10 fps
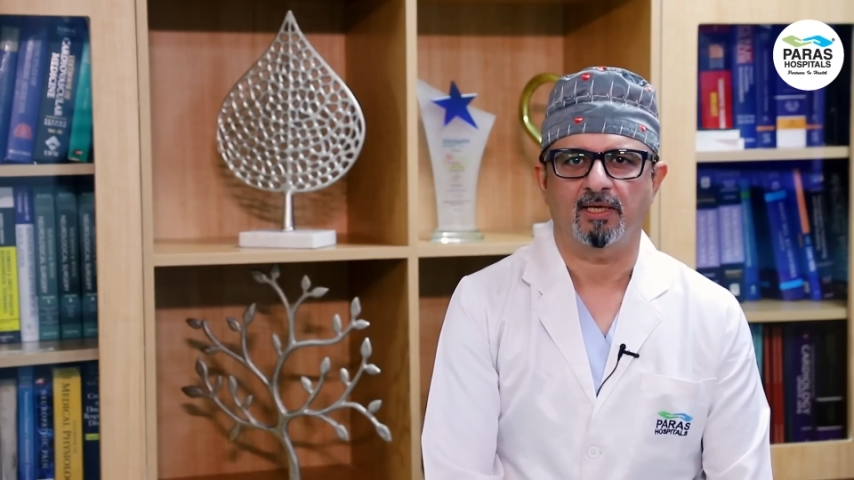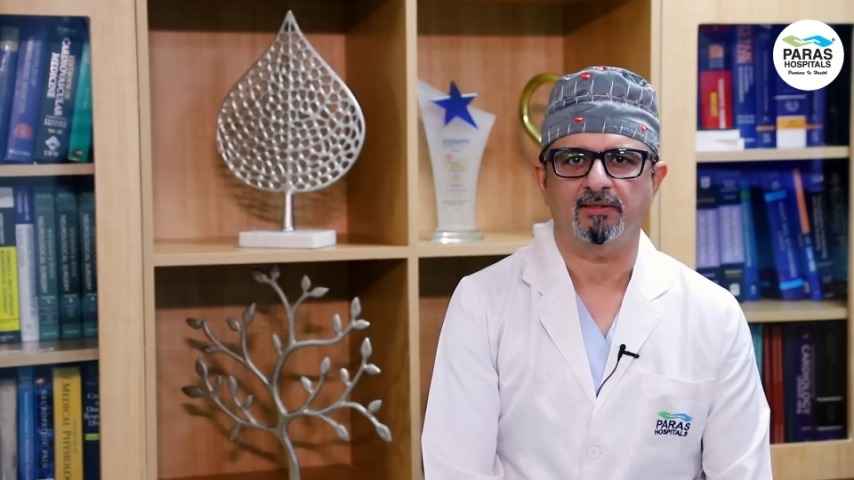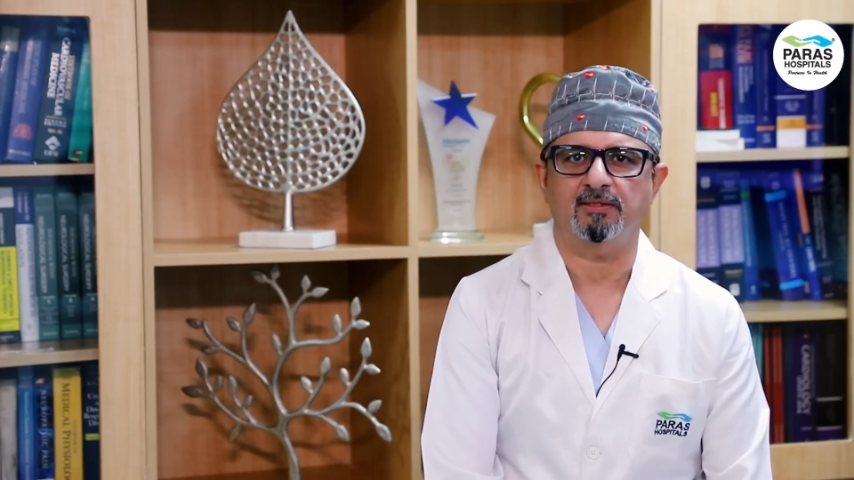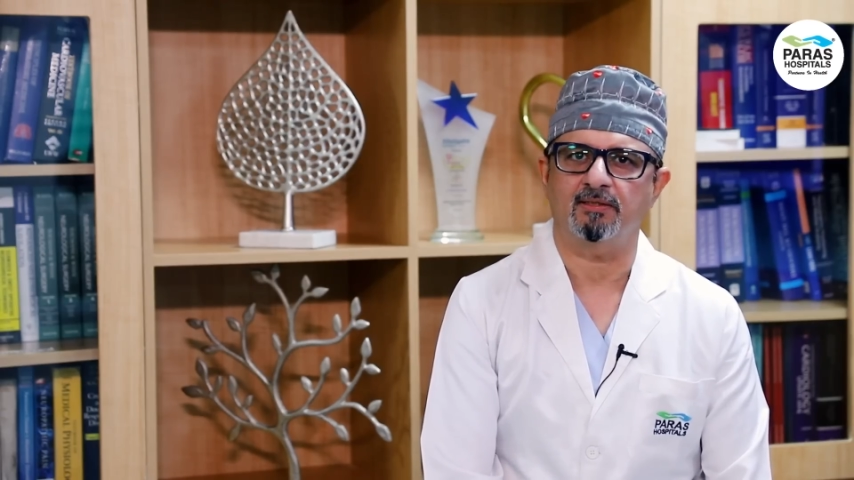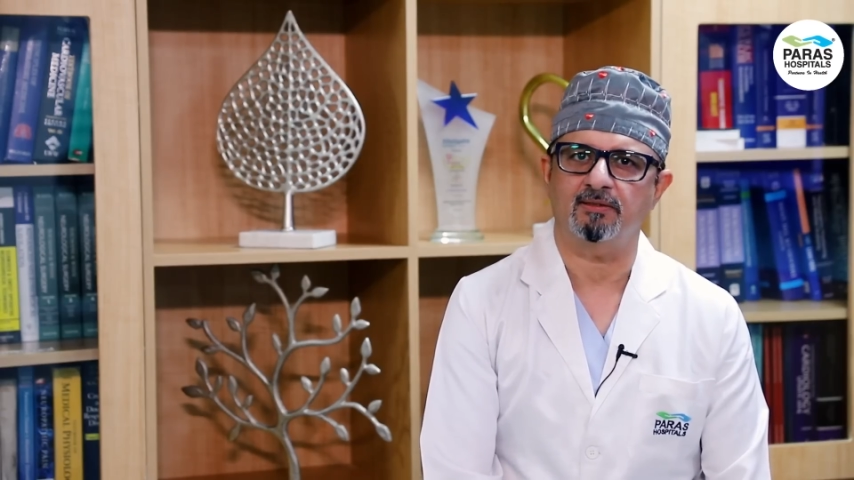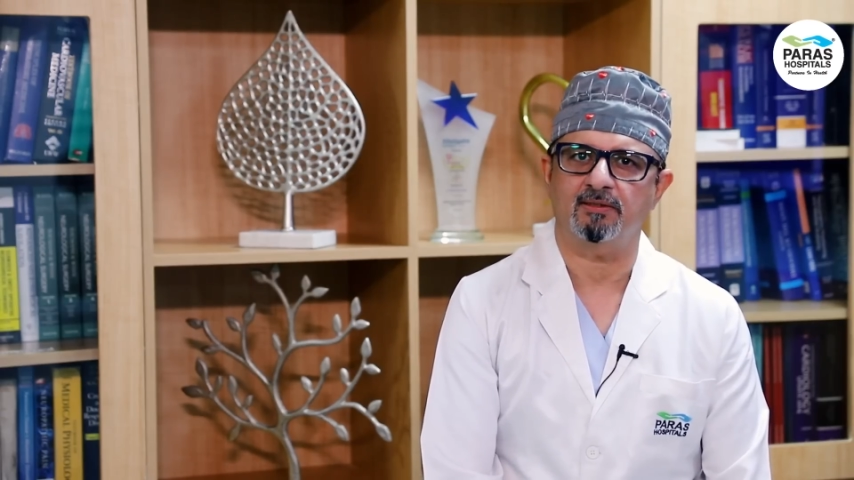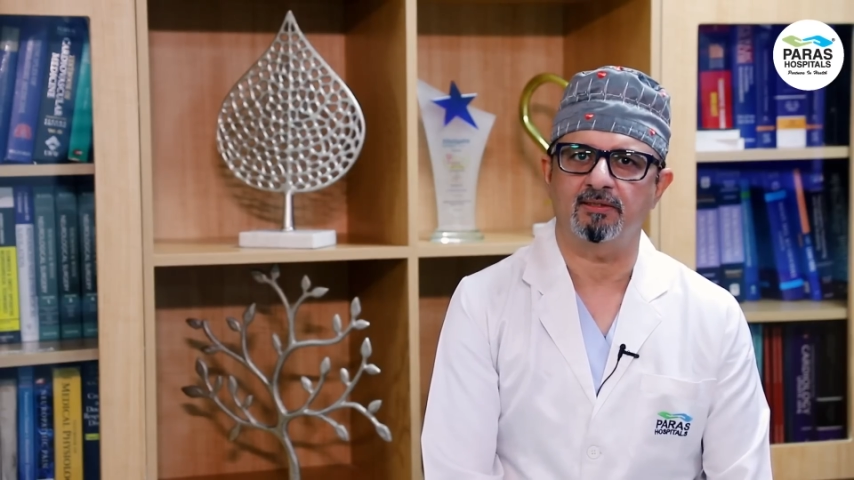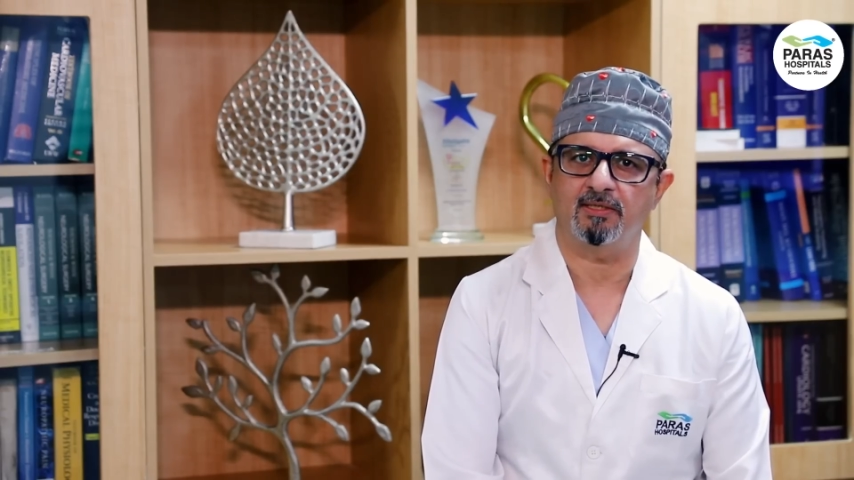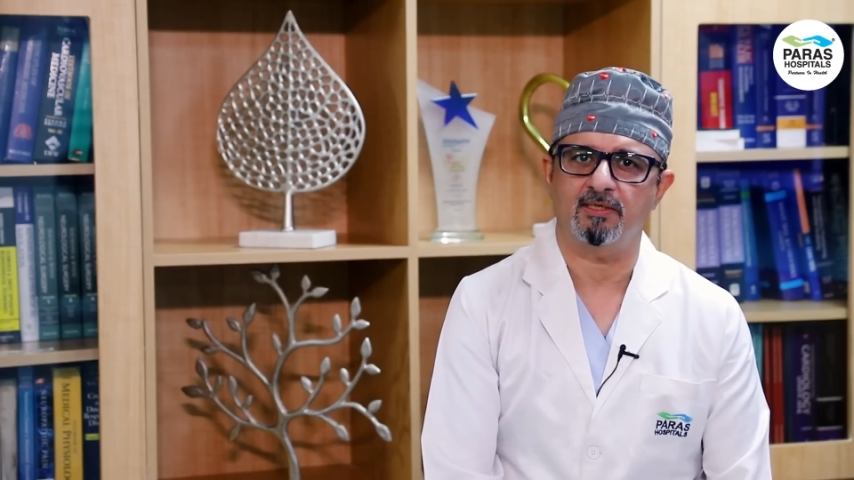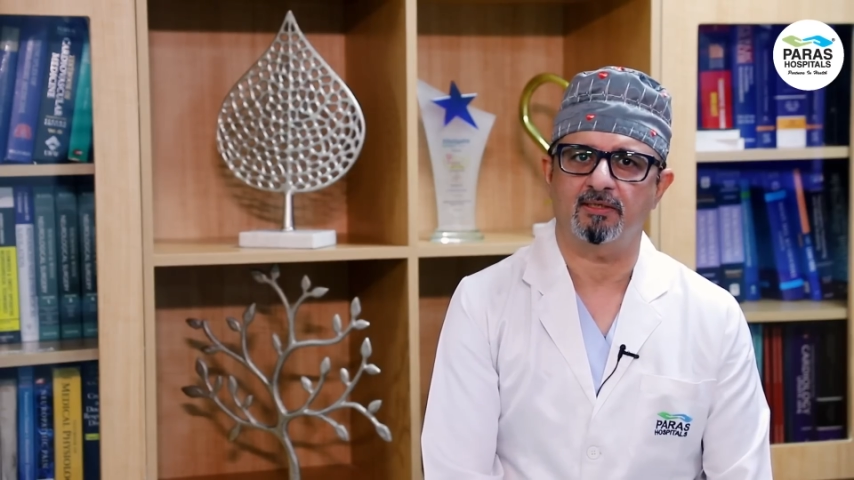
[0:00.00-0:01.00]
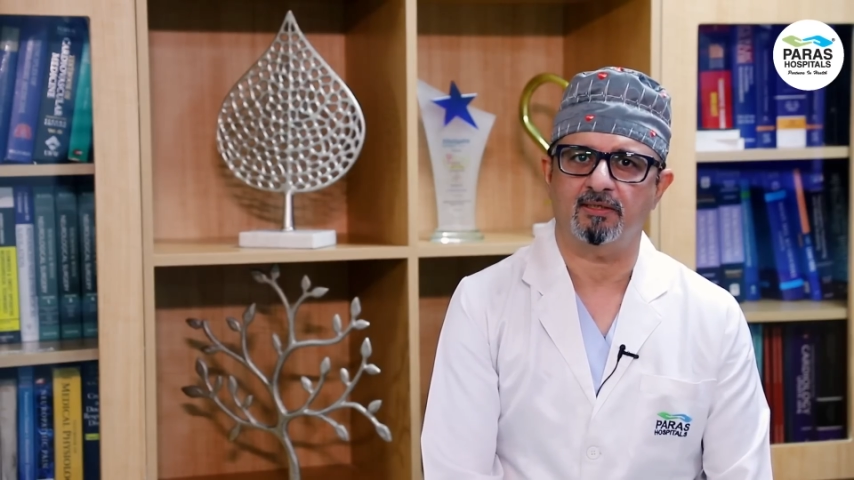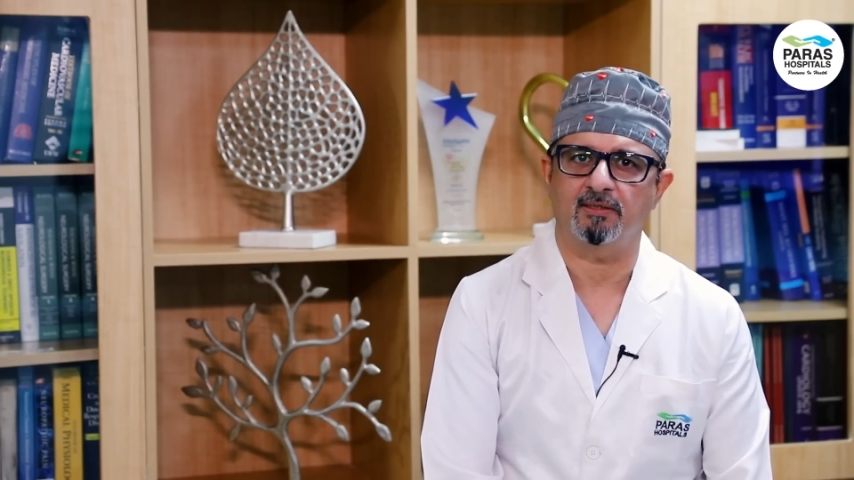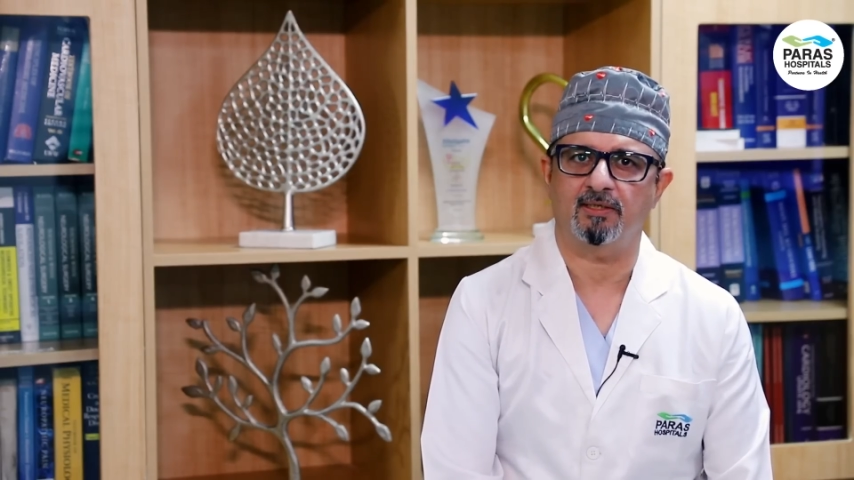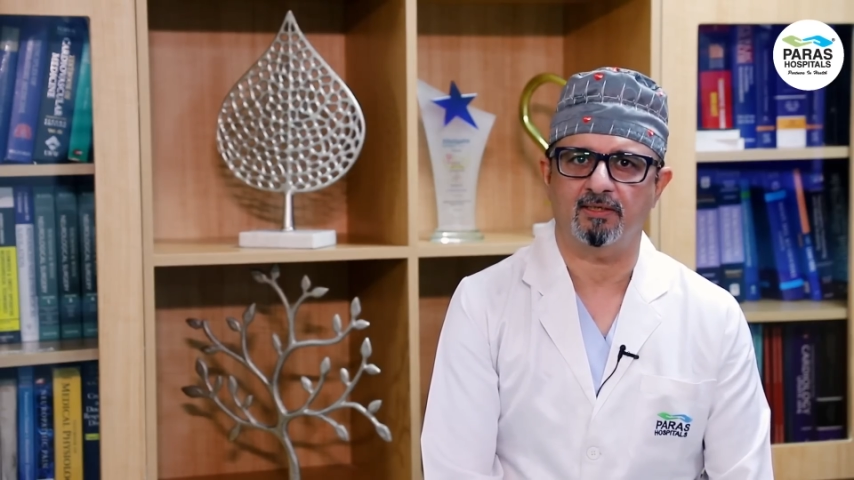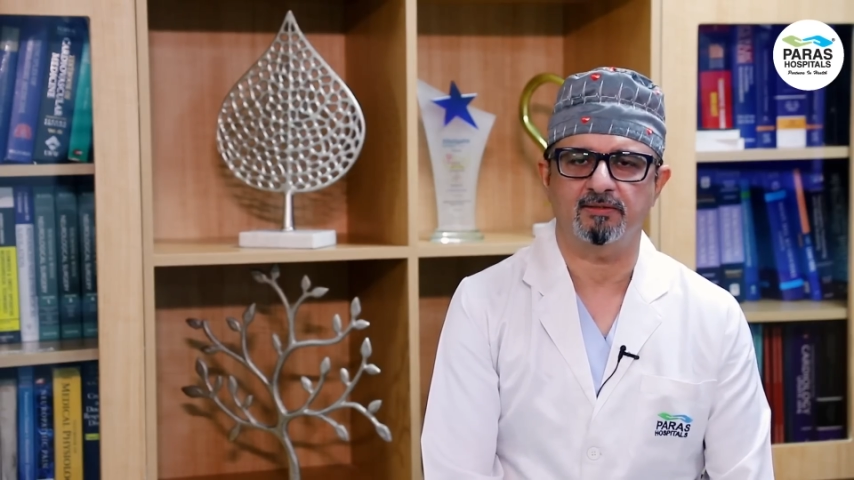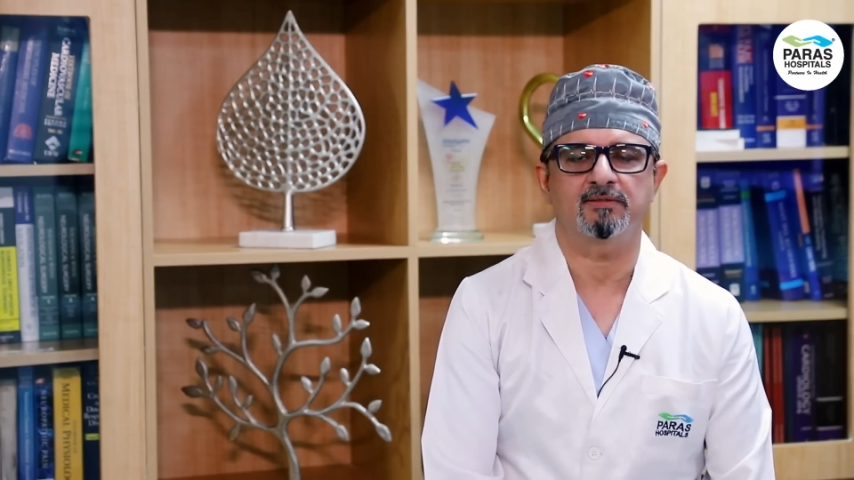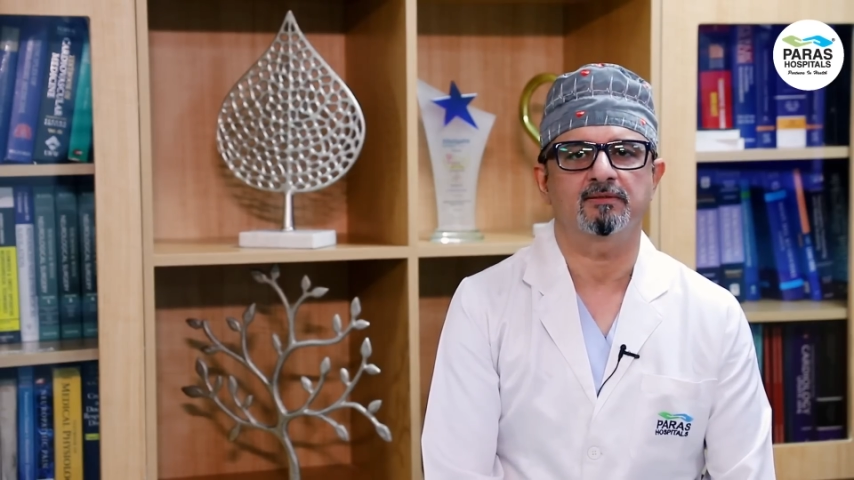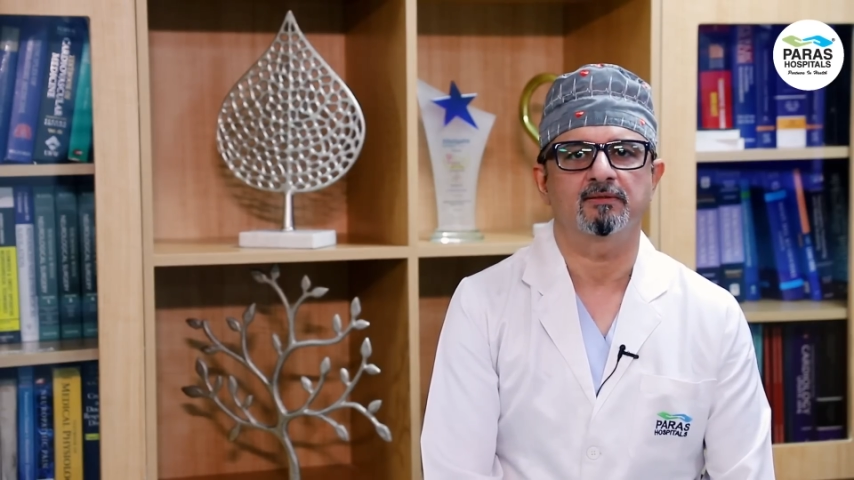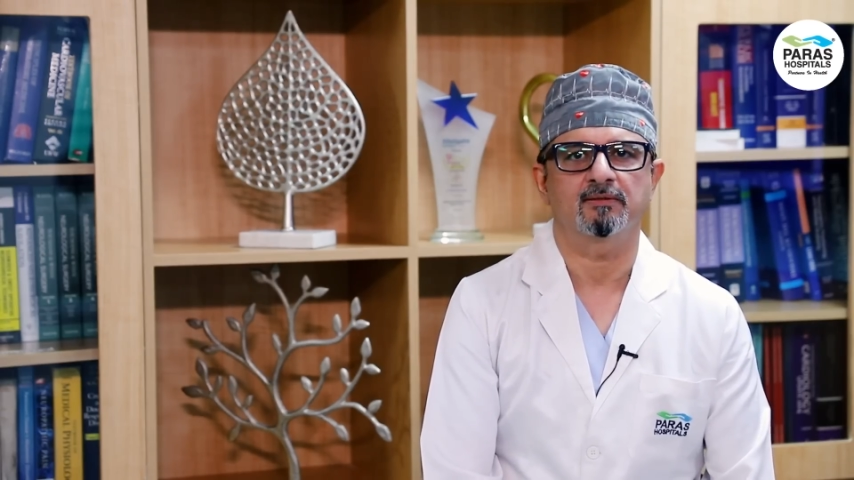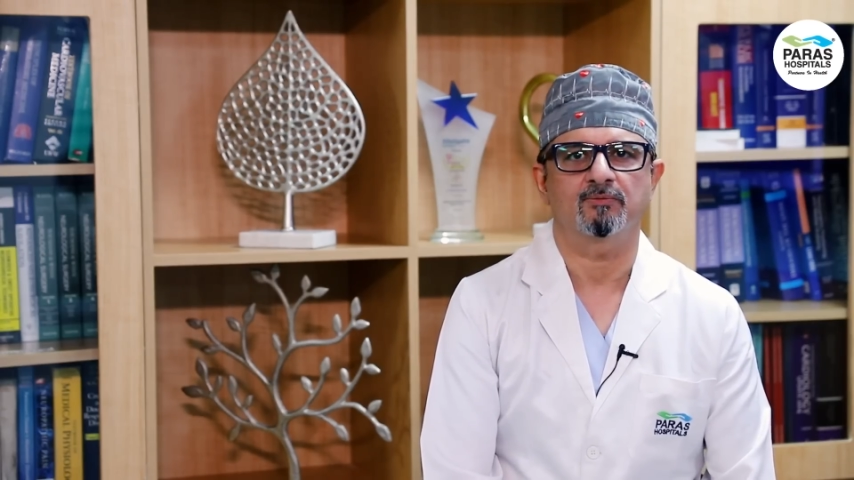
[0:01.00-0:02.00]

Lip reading: and the inner ear contains